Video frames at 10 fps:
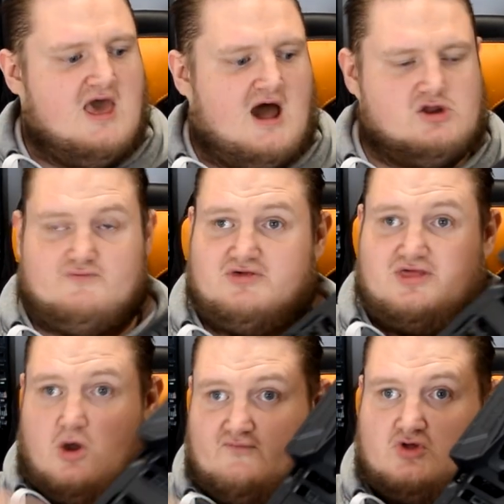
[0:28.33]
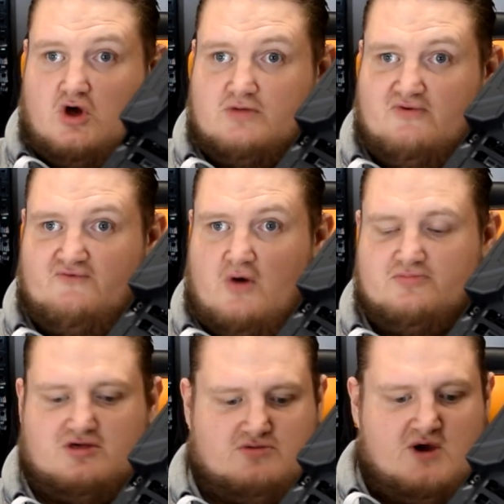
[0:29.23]
and obviously overclocking
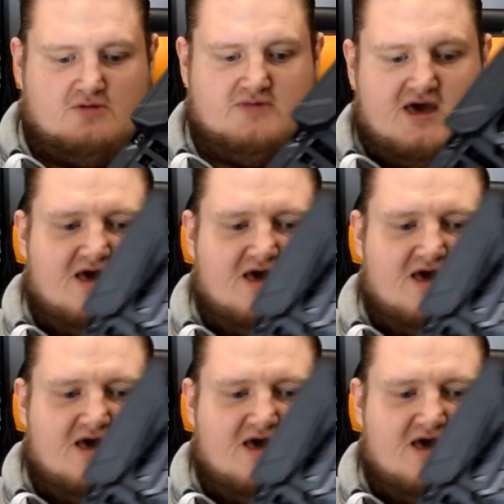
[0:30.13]
performance as well.